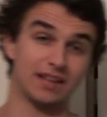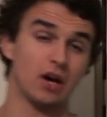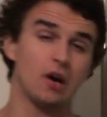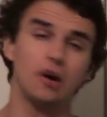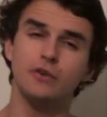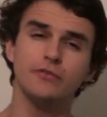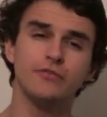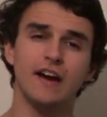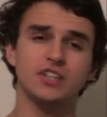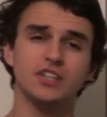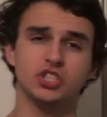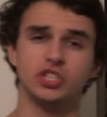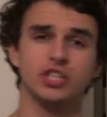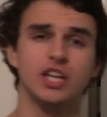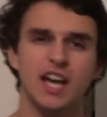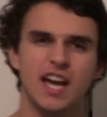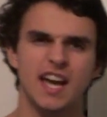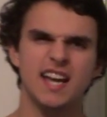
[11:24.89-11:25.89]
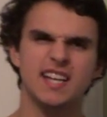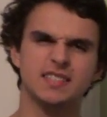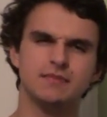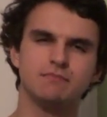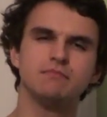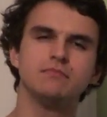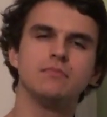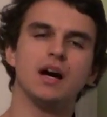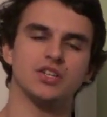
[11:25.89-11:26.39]
Now, olfaction is
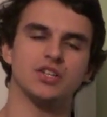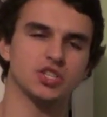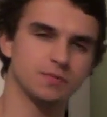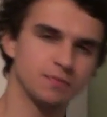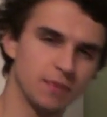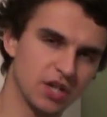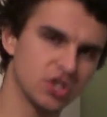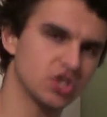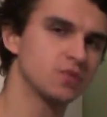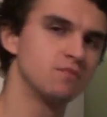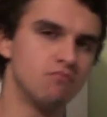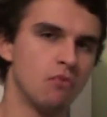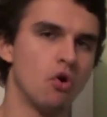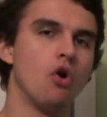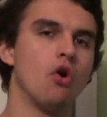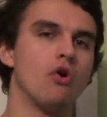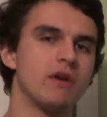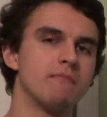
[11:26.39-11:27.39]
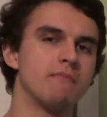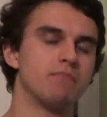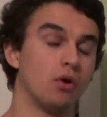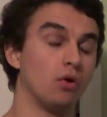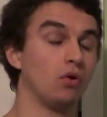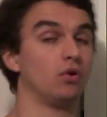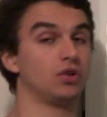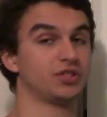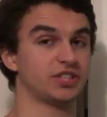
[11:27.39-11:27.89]
much, much more
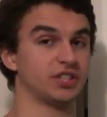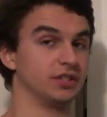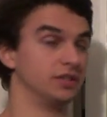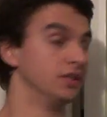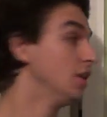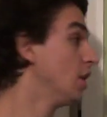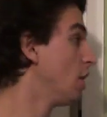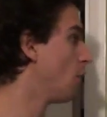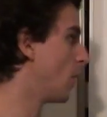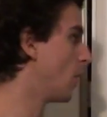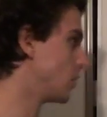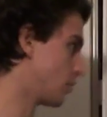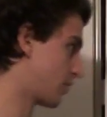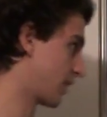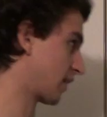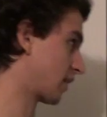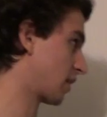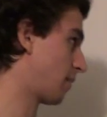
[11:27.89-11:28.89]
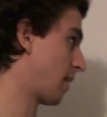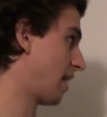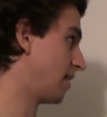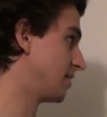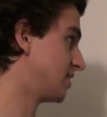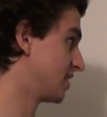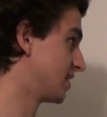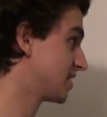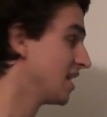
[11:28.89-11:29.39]
important when you think
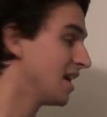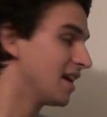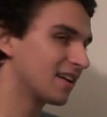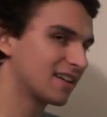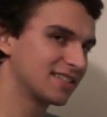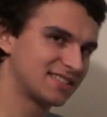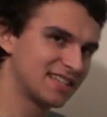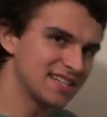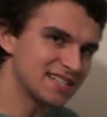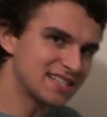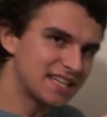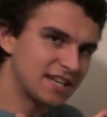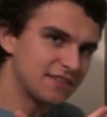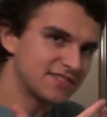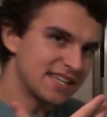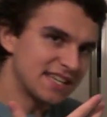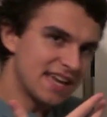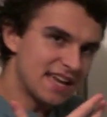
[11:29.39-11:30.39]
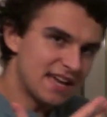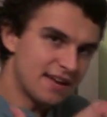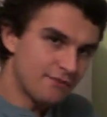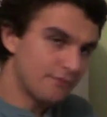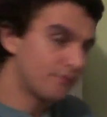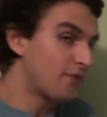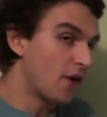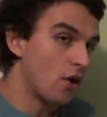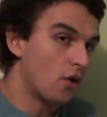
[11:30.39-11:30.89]
about it, because this gives
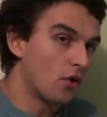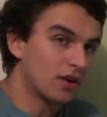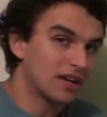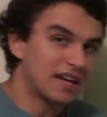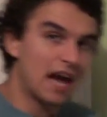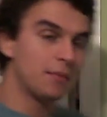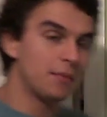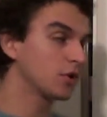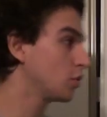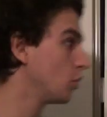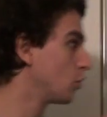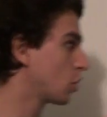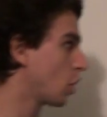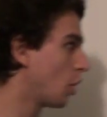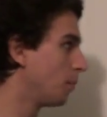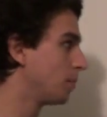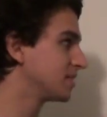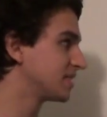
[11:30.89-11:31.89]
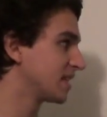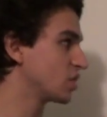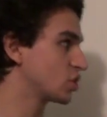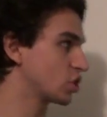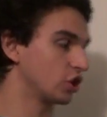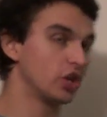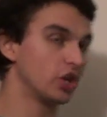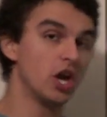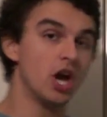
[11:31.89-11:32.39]
info on chemical
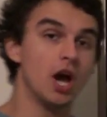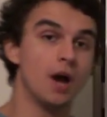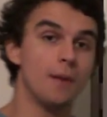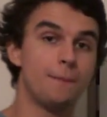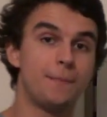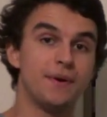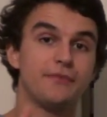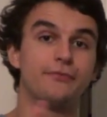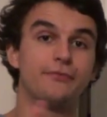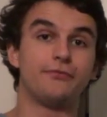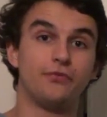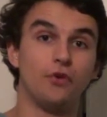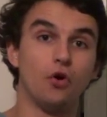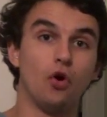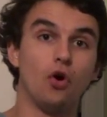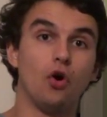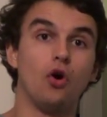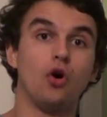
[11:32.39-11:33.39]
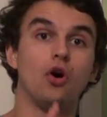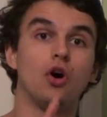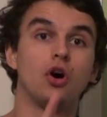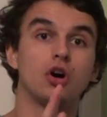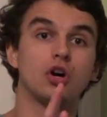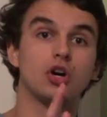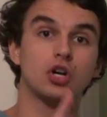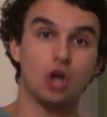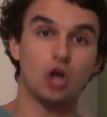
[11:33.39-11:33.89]
composition before
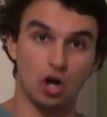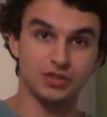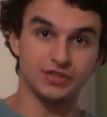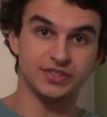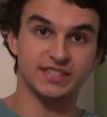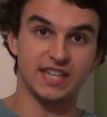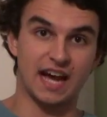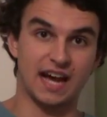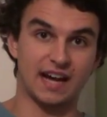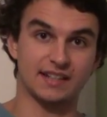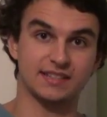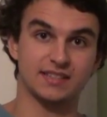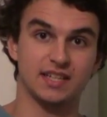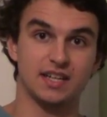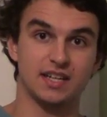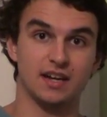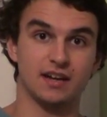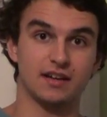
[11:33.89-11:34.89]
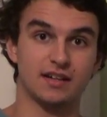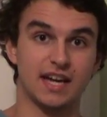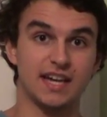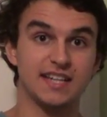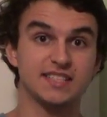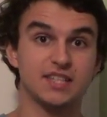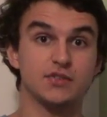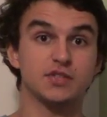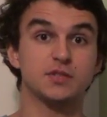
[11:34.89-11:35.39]
contact.
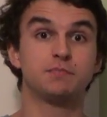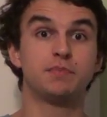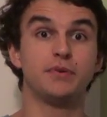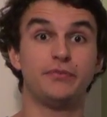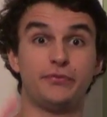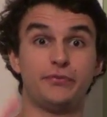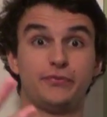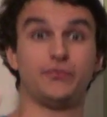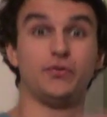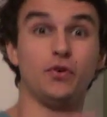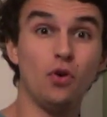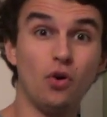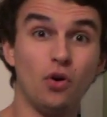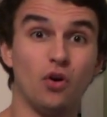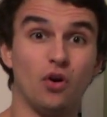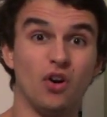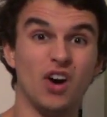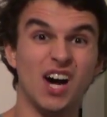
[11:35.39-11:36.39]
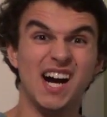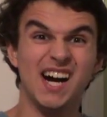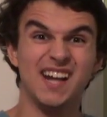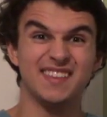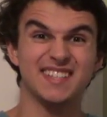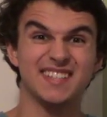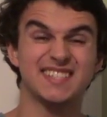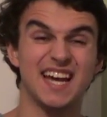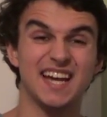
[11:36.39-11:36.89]
Okay, so it's before
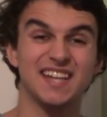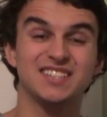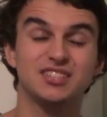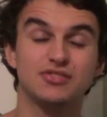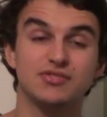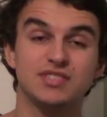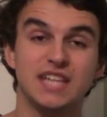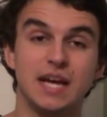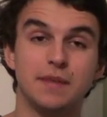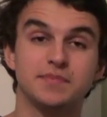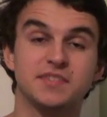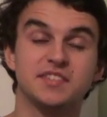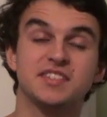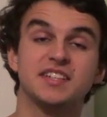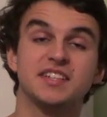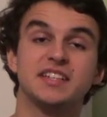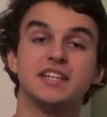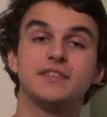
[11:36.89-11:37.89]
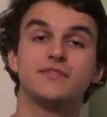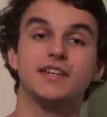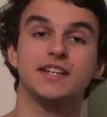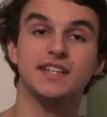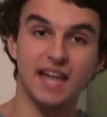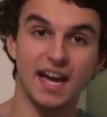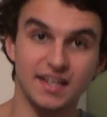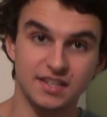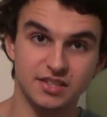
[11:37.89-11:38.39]
the taste receptors can
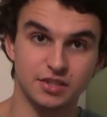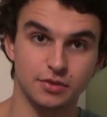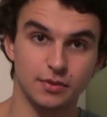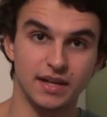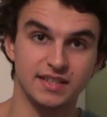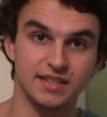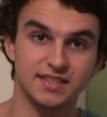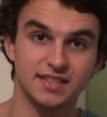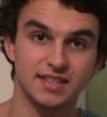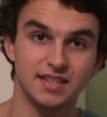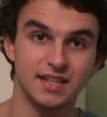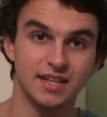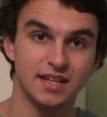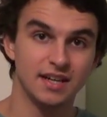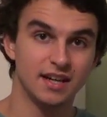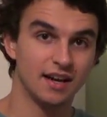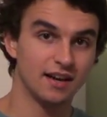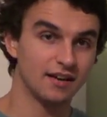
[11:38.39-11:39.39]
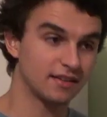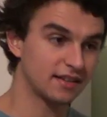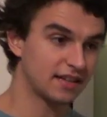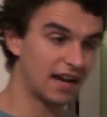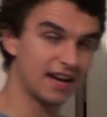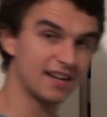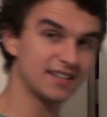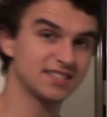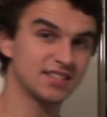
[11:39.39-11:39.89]
even get to it.
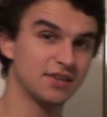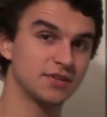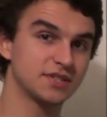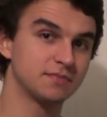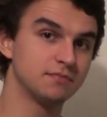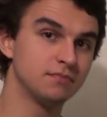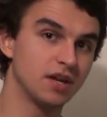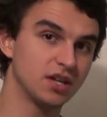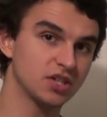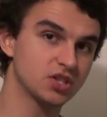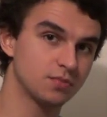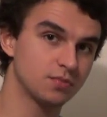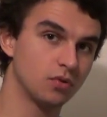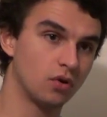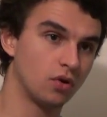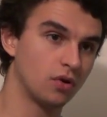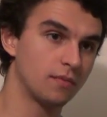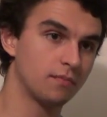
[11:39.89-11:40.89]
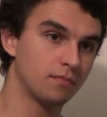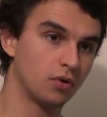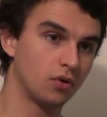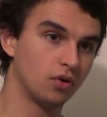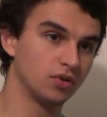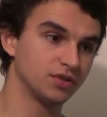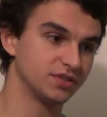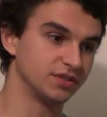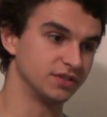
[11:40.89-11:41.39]
Okay, so it's much more
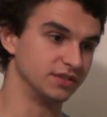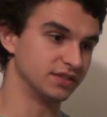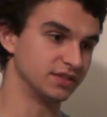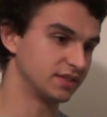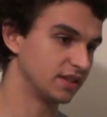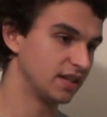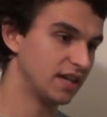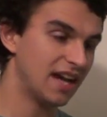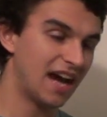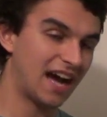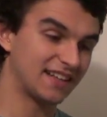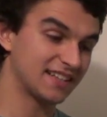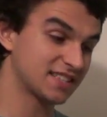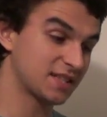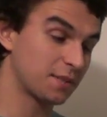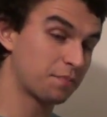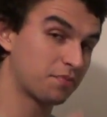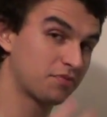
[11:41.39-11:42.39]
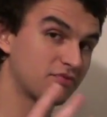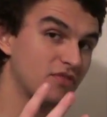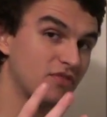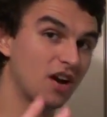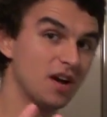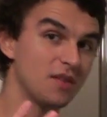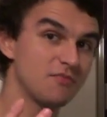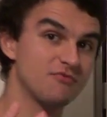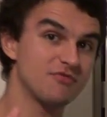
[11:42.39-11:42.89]
important. And it's the
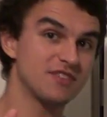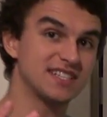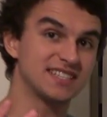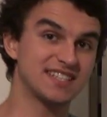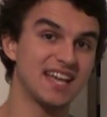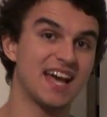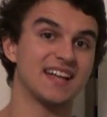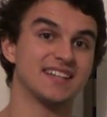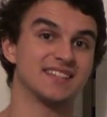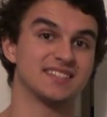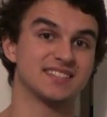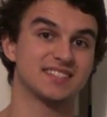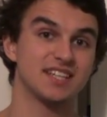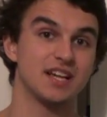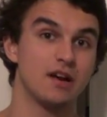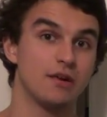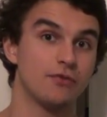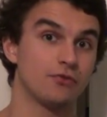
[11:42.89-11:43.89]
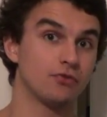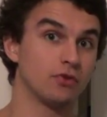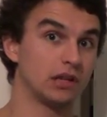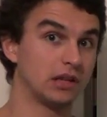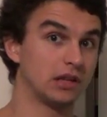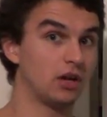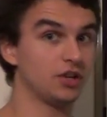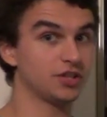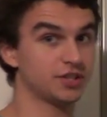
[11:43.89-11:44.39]
primary sense for a
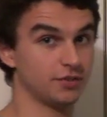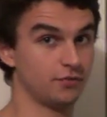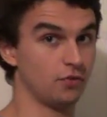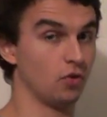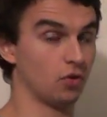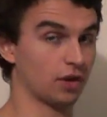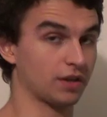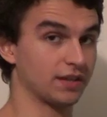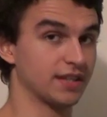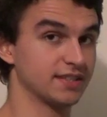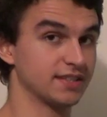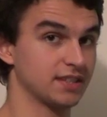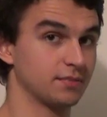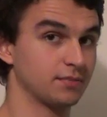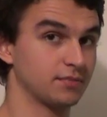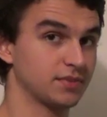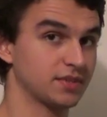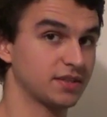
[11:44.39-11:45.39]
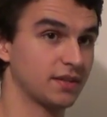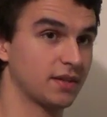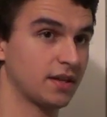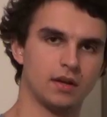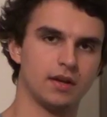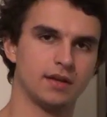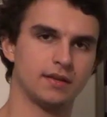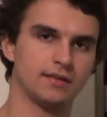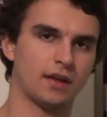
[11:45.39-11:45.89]
lot of organisms.
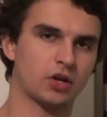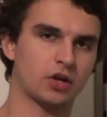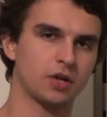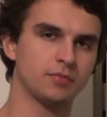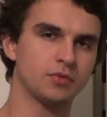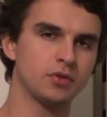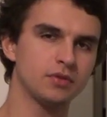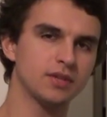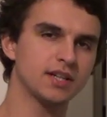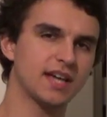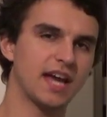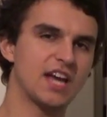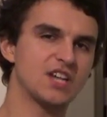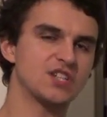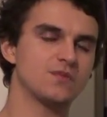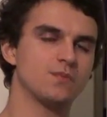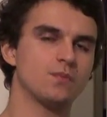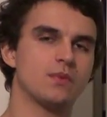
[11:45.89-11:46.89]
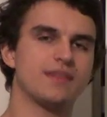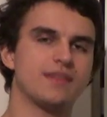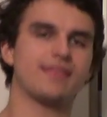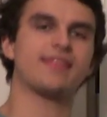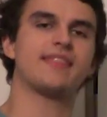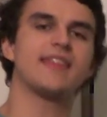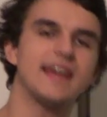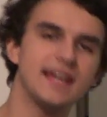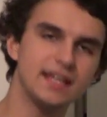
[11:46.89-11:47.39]
Now, communication
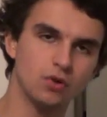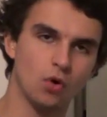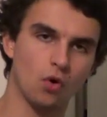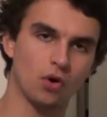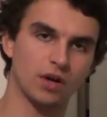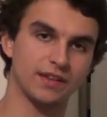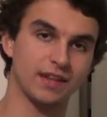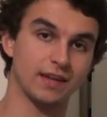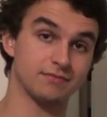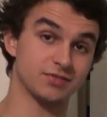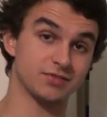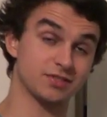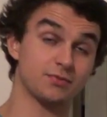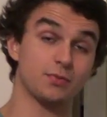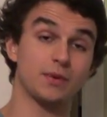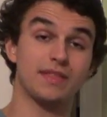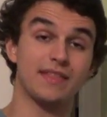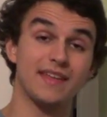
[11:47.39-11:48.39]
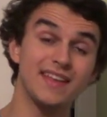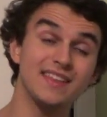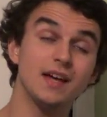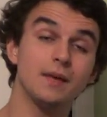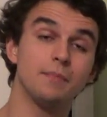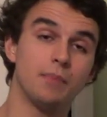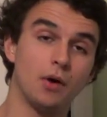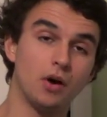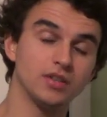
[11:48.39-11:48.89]
within organisms, within
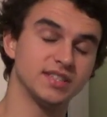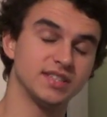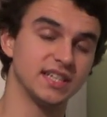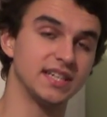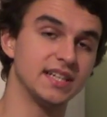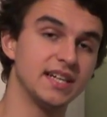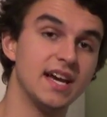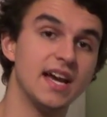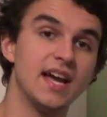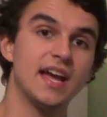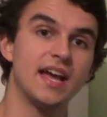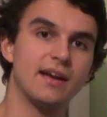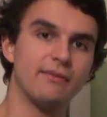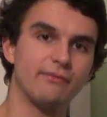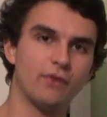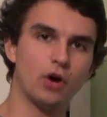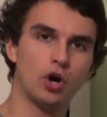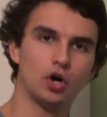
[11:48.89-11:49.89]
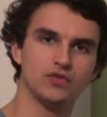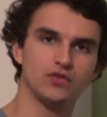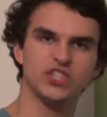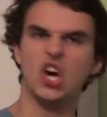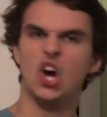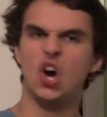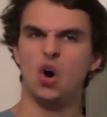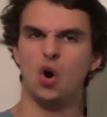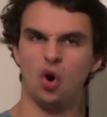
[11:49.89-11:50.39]
a body,
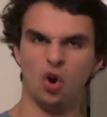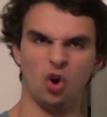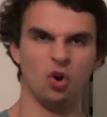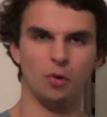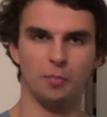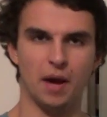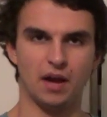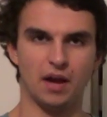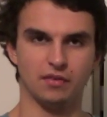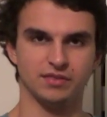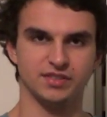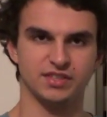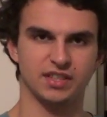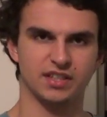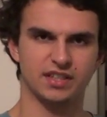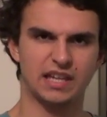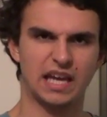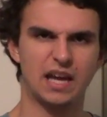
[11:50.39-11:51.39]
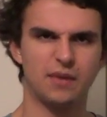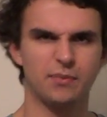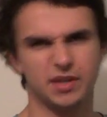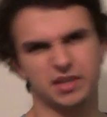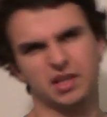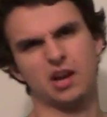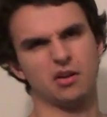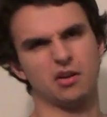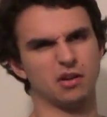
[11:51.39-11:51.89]
involves hormones, okay? We
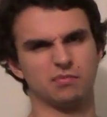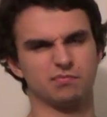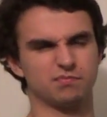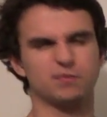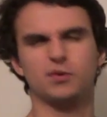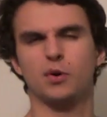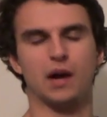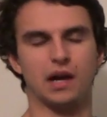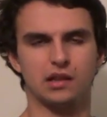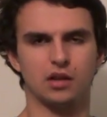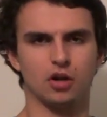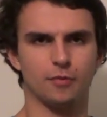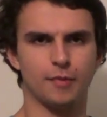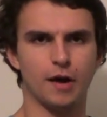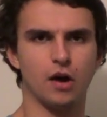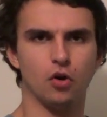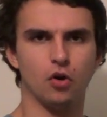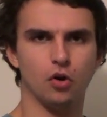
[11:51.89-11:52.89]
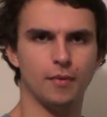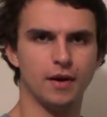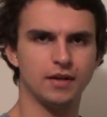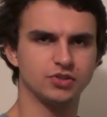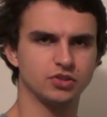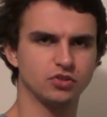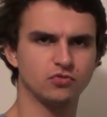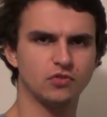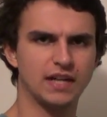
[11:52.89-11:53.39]
know quite a lot about
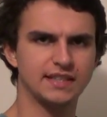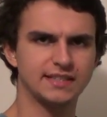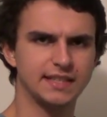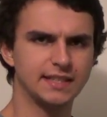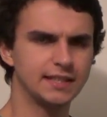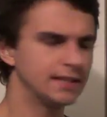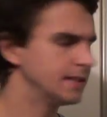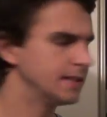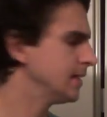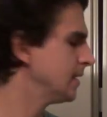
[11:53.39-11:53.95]
hormones already.